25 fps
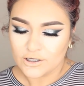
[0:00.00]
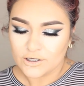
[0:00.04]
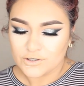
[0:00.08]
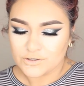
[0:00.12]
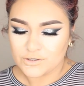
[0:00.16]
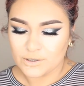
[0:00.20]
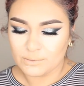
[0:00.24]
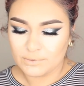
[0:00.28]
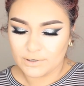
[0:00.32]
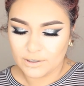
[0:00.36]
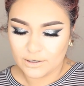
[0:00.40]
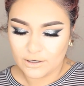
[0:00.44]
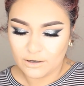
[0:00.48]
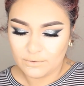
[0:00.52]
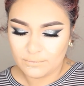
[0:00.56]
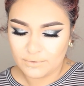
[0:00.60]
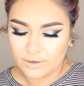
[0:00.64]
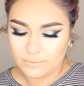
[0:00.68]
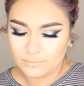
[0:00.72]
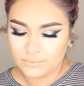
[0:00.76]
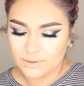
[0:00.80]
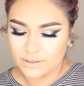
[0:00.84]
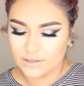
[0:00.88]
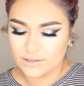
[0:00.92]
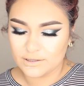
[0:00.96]
So I'm going to go
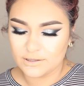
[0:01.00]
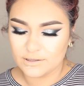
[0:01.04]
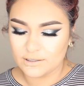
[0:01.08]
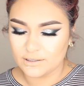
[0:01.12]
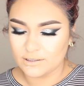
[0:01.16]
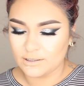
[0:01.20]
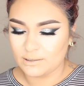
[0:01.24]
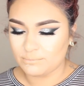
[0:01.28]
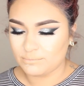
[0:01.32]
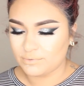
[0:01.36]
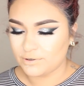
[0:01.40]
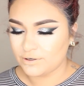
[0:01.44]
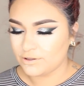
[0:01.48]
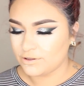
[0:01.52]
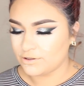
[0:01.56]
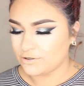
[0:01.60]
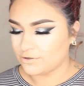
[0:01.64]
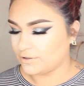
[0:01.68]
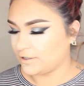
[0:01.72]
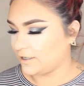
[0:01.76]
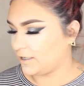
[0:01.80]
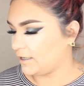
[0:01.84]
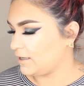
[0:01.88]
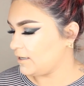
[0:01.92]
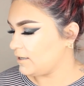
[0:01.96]
in with the number
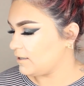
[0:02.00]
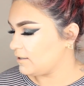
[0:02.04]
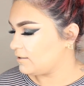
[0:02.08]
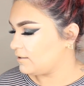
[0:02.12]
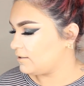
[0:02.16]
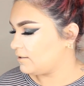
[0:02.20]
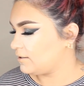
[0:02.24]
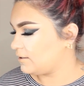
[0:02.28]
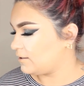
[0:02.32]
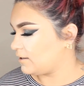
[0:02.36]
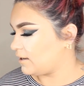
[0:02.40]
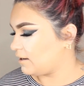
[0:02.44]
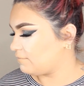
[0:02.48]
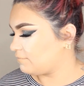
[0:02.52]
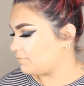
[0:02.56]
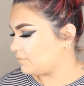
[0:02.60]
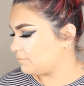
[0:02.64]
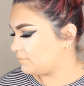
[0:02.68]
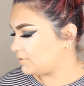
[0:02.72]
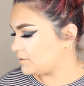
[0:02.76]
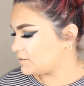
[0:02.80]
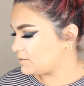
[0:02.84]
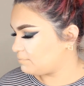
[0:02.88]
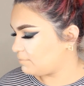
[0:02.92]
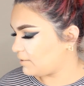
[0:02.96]
3
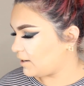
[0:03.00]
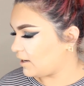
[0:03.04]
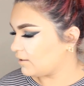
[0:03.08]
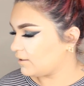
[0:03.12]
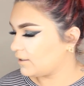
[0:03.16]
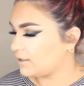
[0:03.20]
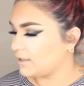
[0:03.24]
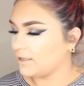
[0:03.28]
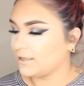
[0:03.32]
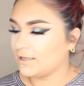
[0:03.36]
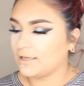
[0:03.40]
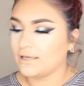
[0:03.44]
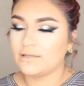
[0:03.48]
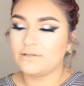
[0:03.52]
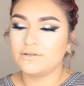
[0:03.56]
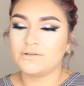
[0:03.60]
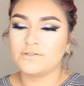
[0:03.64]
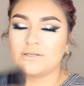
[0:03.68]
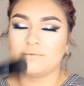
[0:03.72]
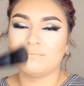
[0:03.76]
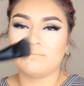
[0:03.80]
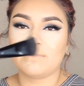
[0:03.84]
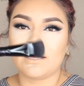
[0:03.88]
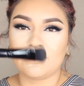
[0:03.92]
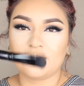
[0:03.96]
from this palette, again
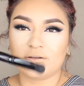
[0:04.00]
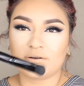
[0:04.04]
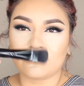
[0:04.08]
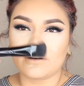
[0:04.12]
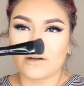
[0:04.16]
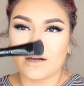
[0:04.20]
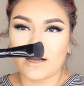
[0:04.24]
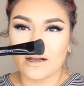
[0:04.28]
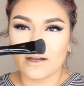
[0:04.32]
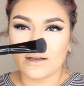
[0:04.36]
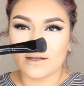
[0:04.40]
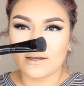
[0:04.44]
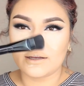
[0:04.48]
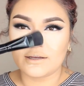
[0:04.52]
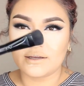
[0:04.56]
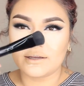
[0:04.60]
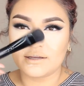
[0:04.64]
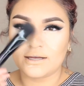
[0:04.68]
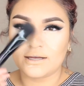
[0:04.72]
using my Lorac